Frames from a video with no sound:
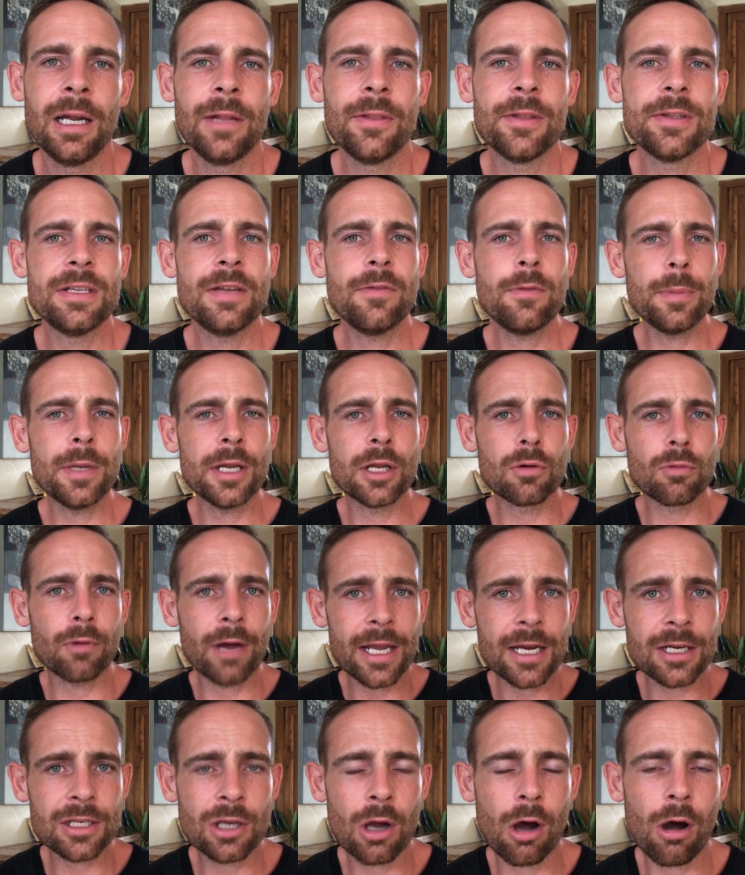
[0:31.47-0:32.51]
There's never been a
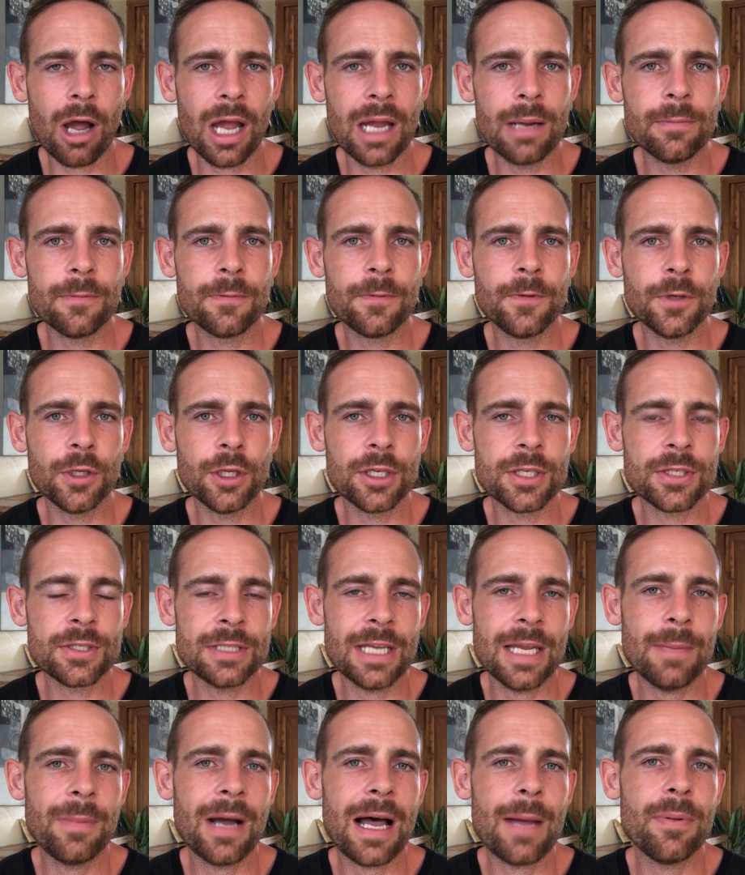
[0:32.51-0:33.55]
greater time for you to
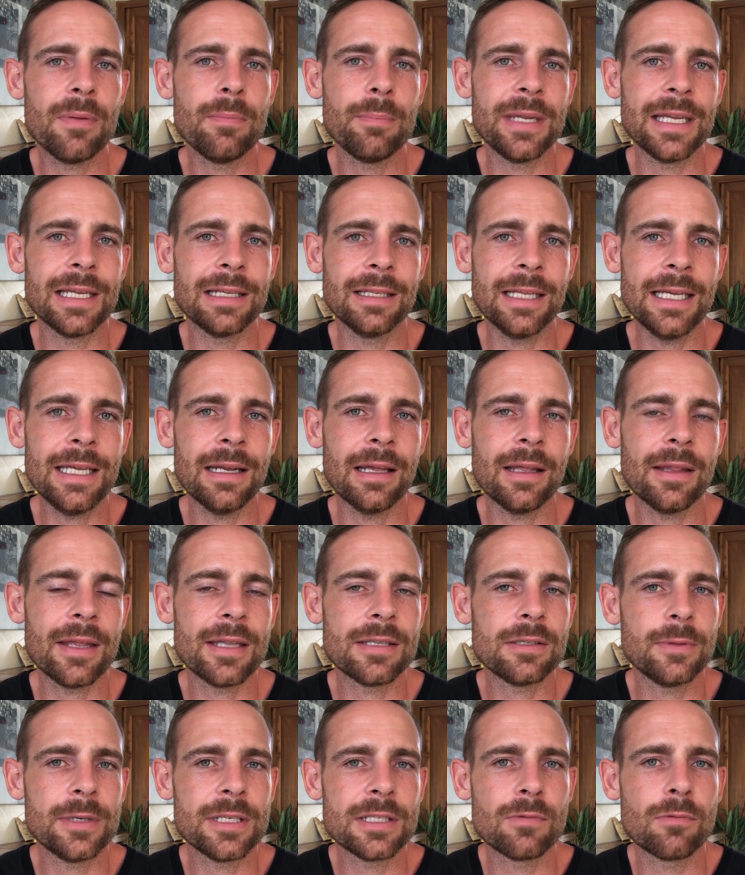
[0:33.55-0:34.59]
step up and be a leader
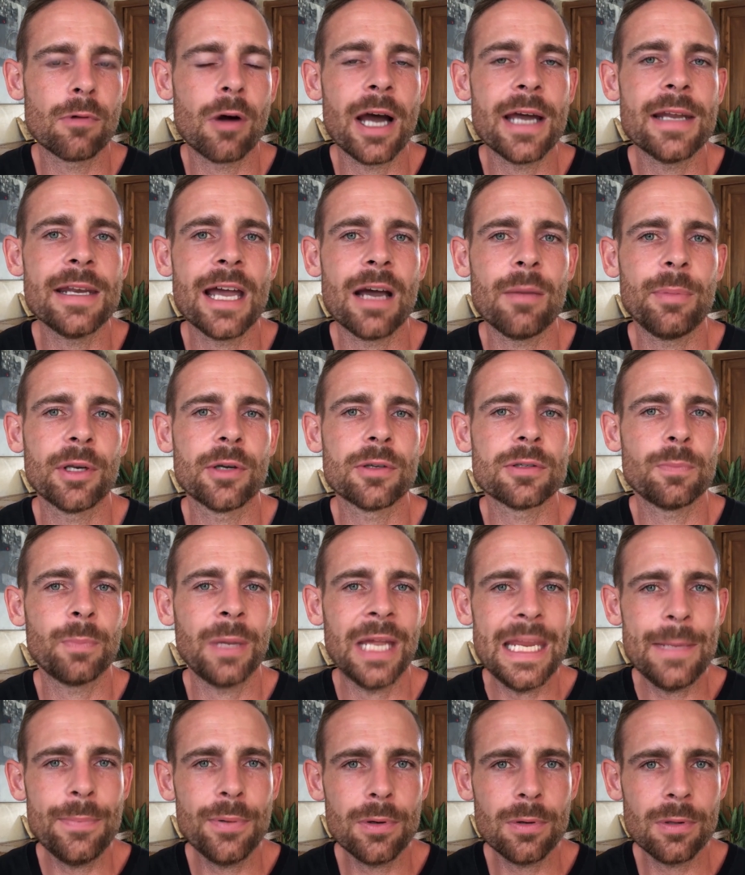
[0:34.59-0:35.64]
as there is right now, because
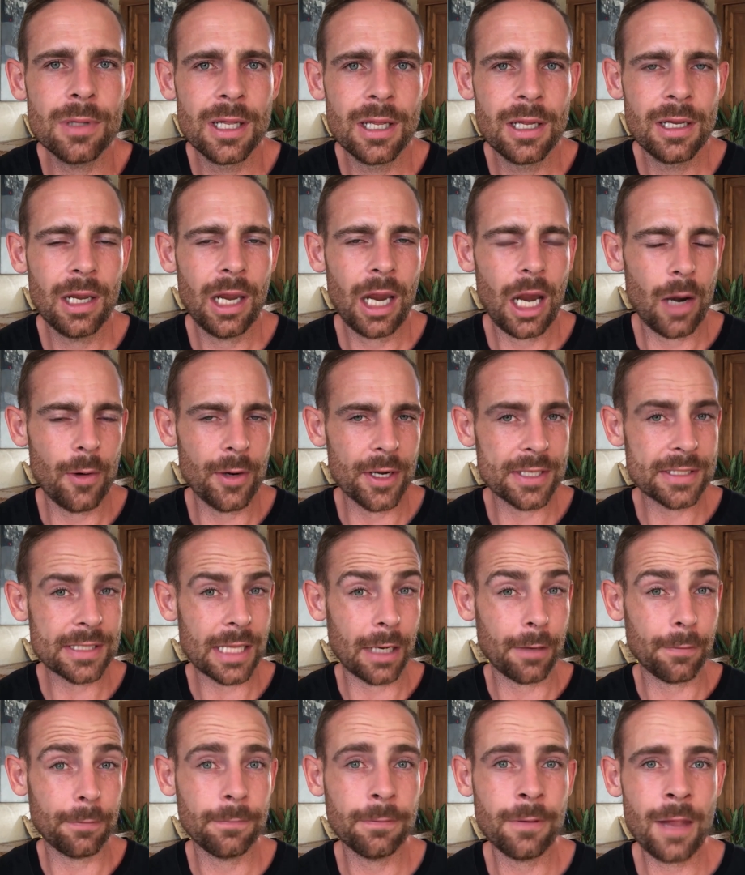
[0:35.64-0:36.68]
people are in a
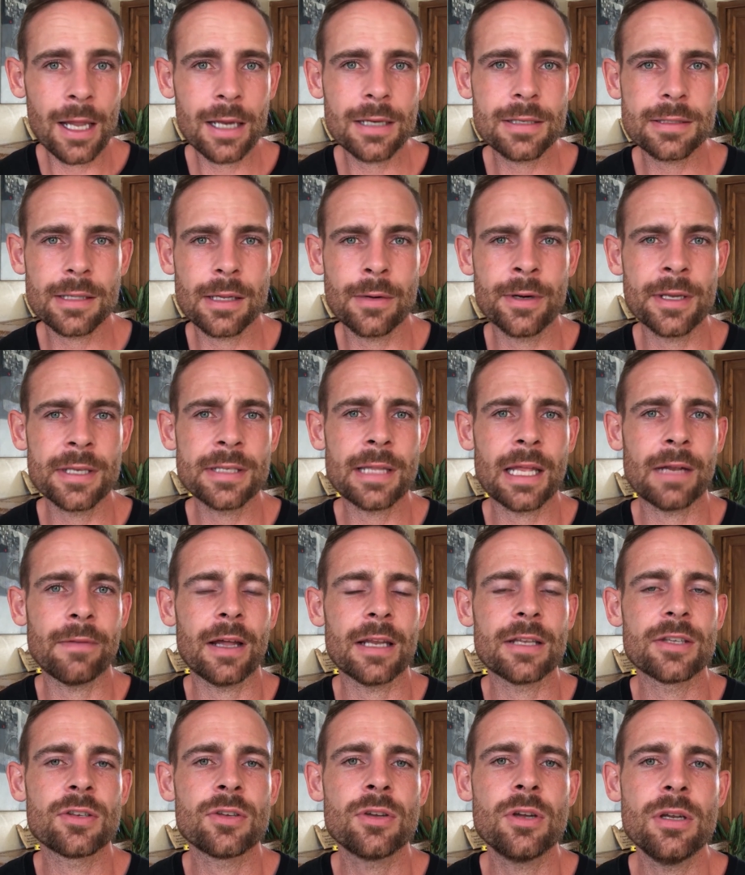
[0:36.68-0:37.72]
state of flux, they're in a state of
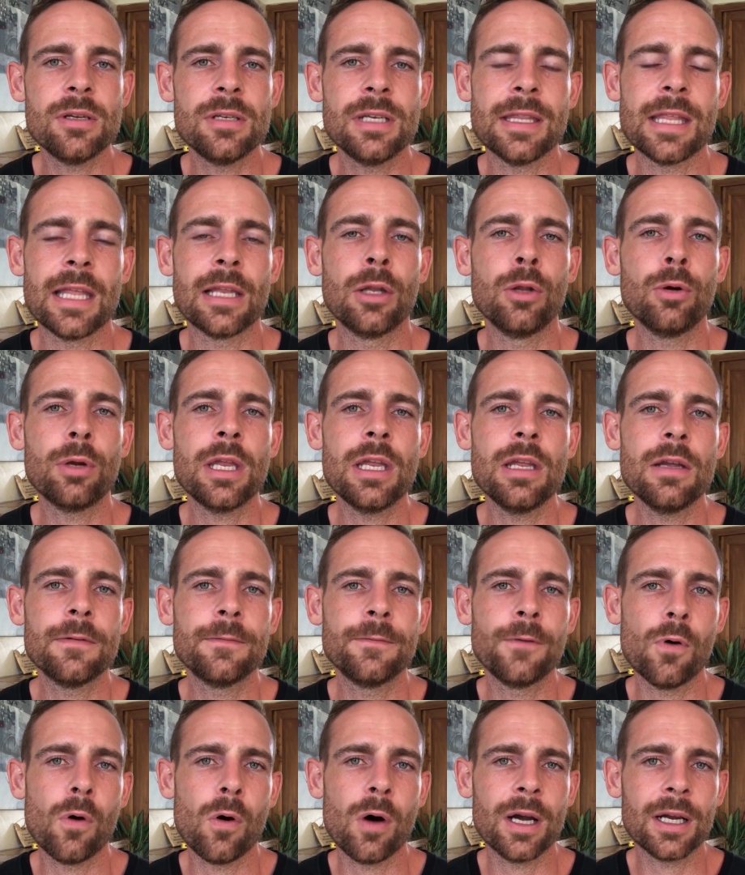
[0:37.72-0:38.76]
uncertainty, and they're looking
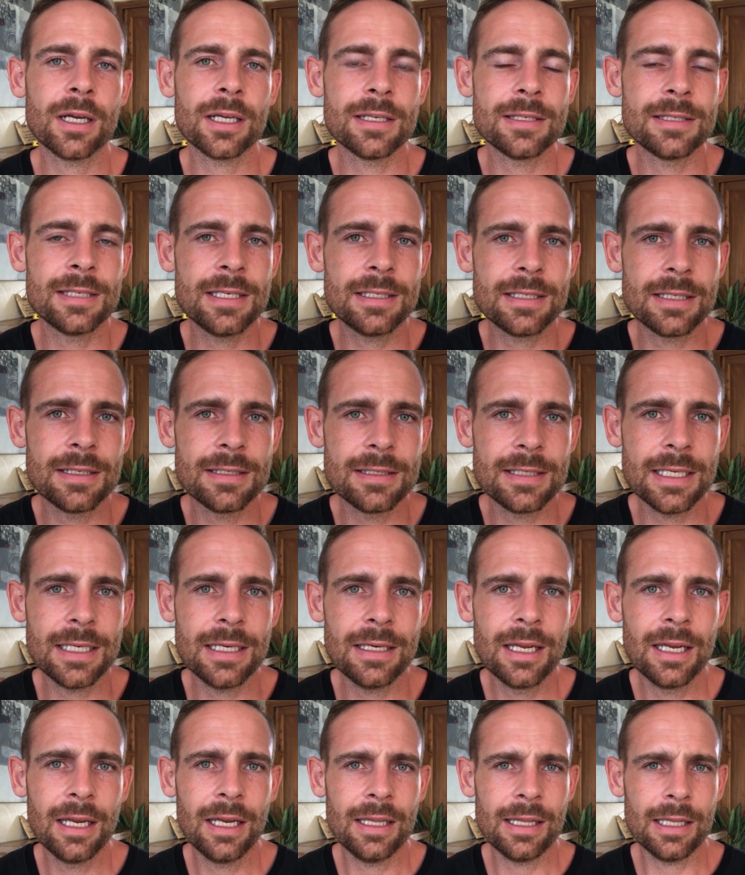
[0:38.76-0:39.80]
for
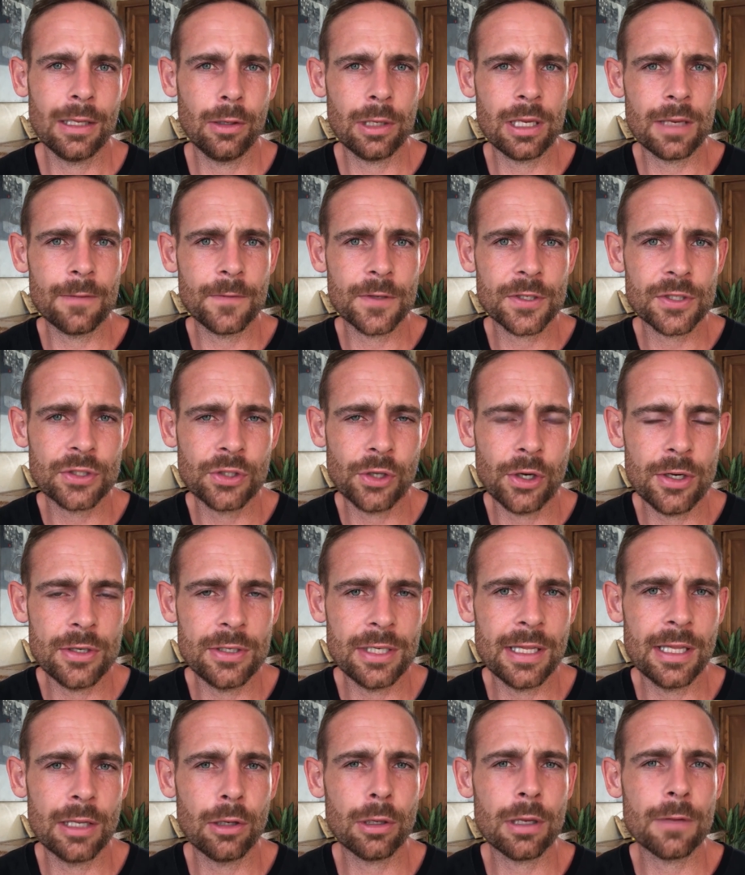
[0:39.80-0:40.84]
consistency, they're looking for
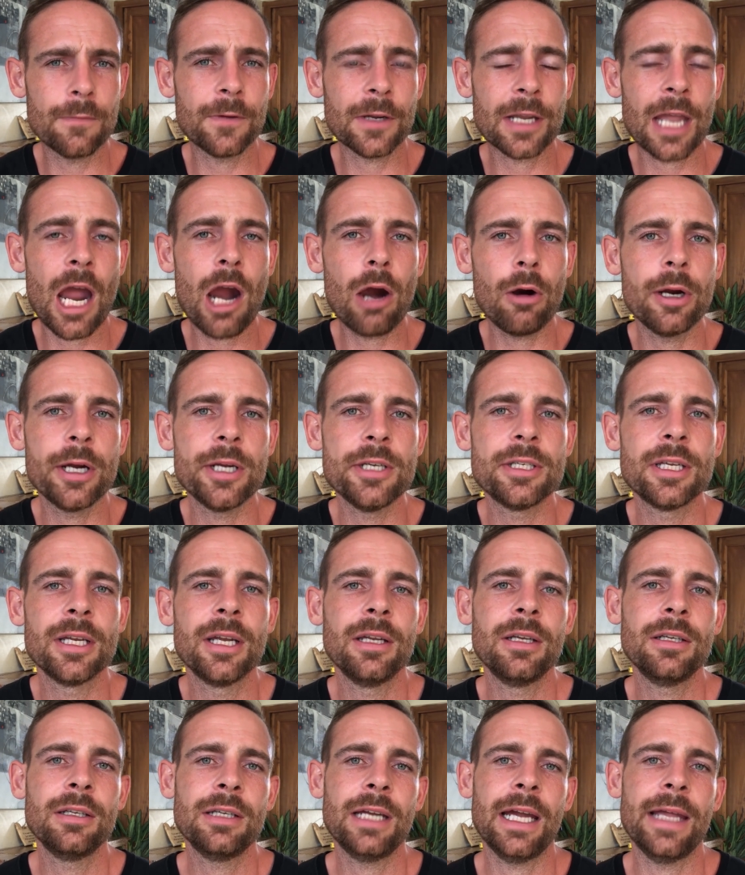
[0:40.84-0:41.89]
certainty, they're looking for courage,
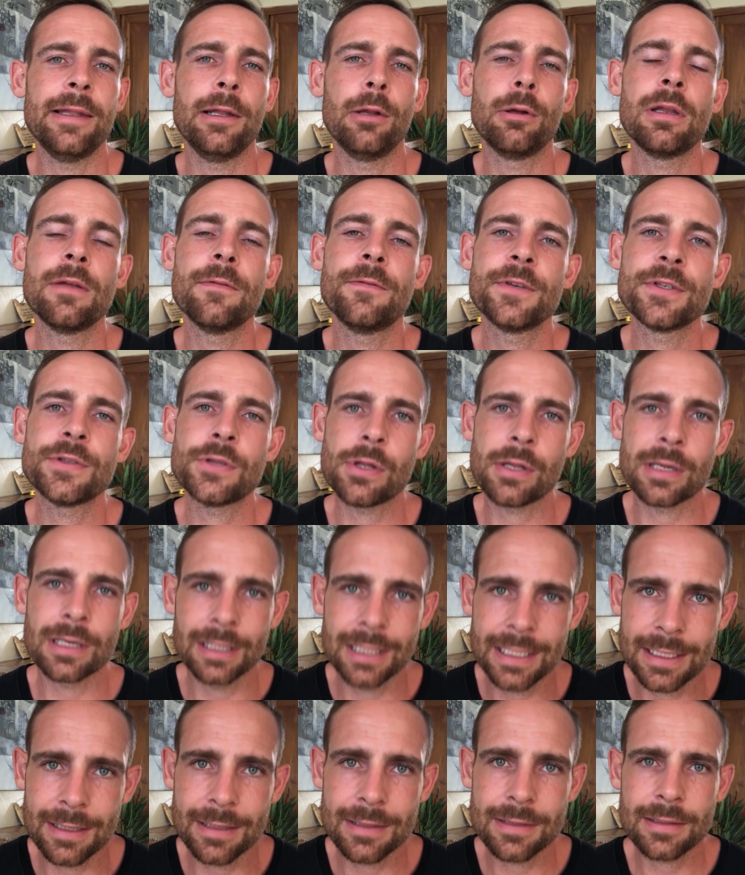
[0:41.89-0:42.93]
and looking for solid
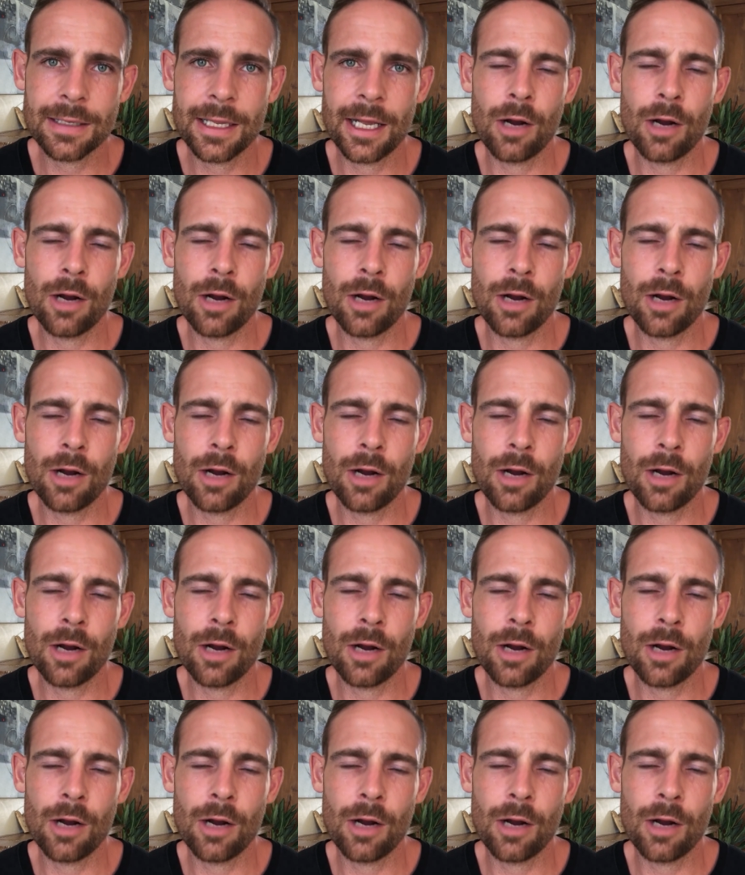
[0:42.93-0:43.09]
leaders.